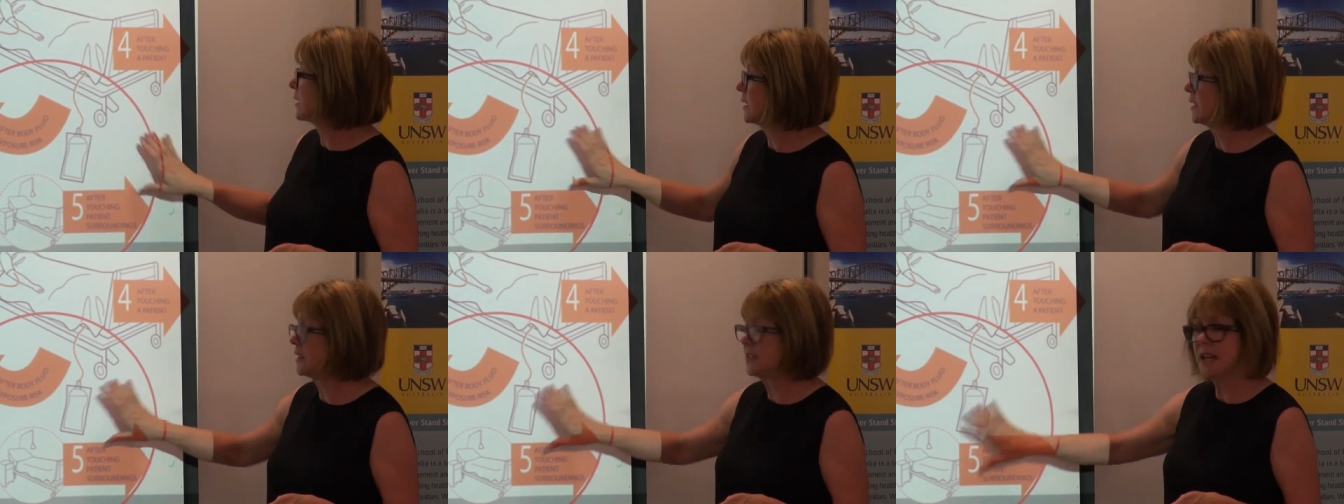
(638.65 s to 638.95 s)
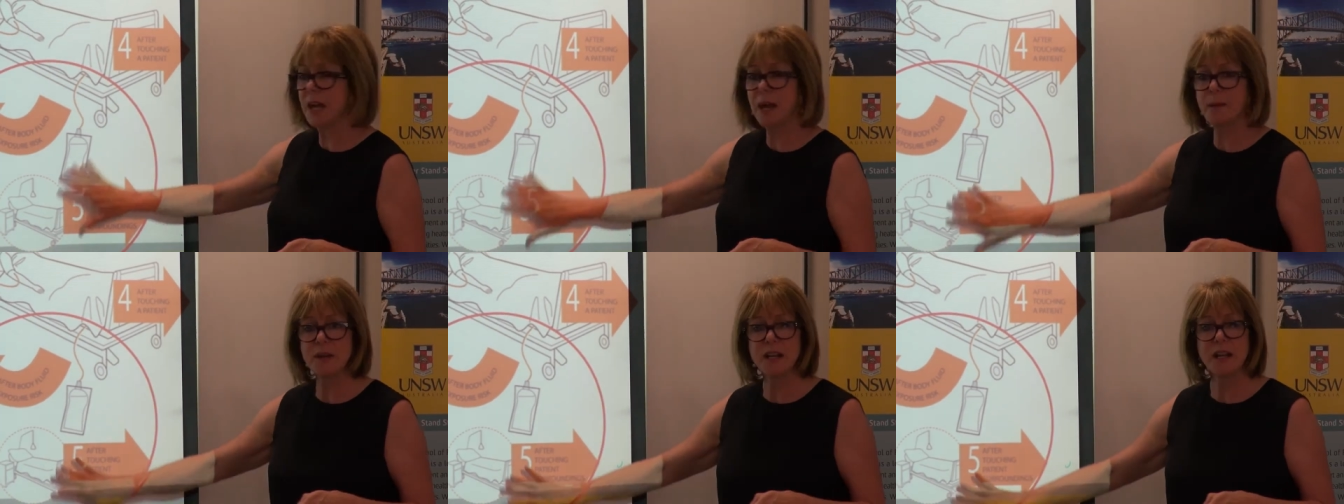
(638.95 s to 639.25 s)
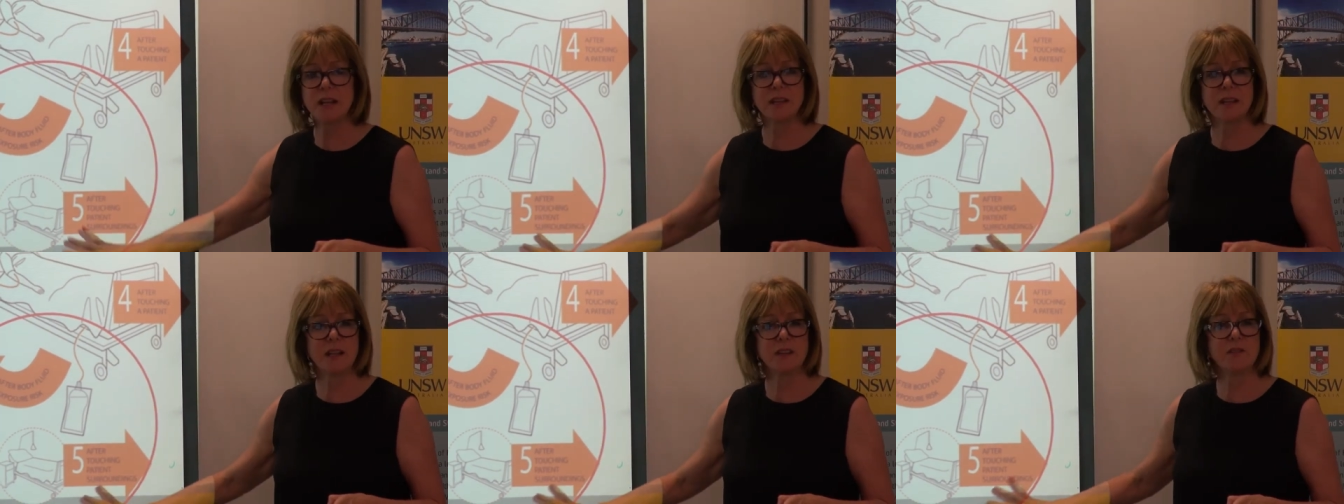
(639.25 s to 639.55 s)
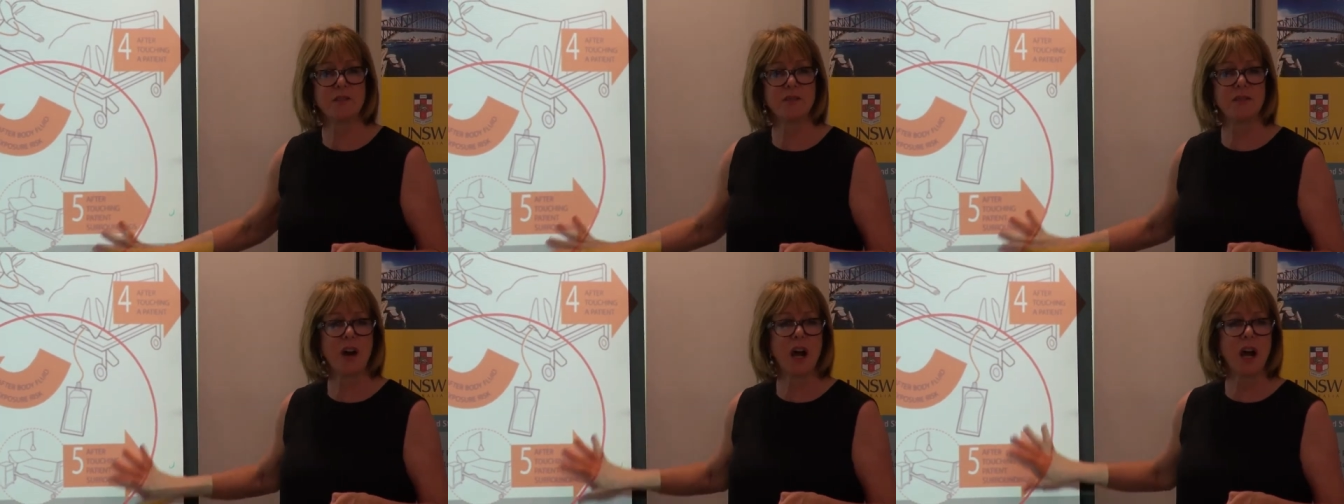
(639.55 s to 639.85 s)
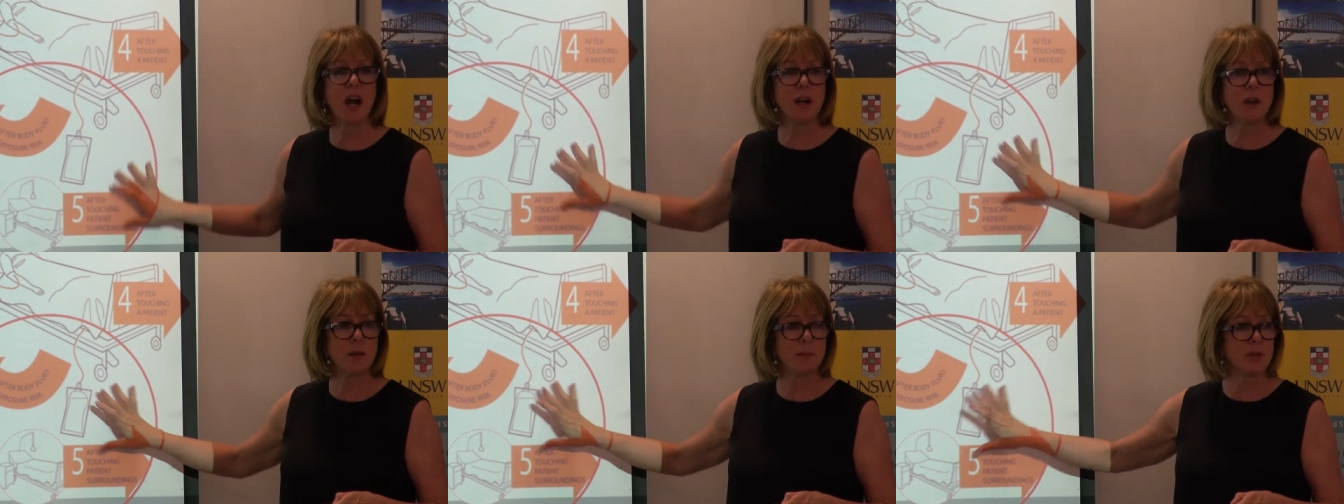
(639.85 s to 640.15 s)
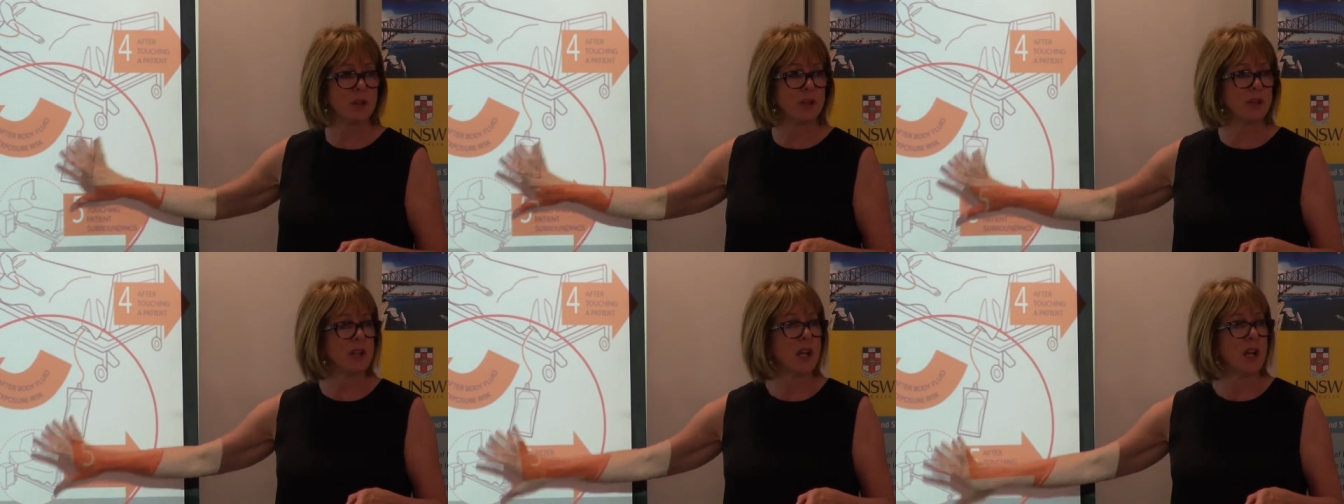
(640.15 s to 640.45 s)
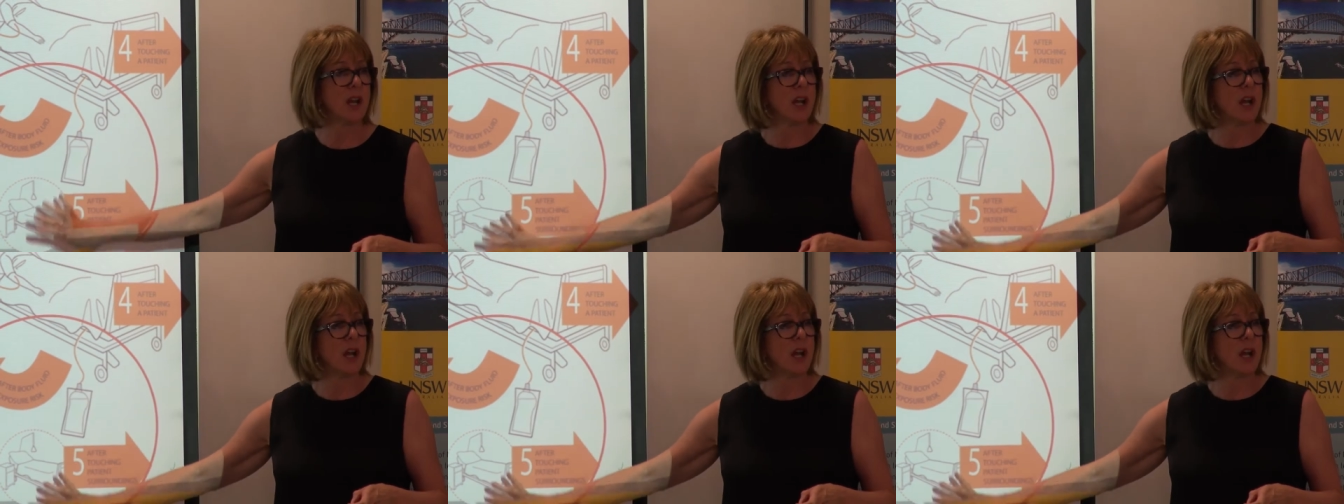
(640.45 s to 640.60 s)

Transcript: contaminate the environment,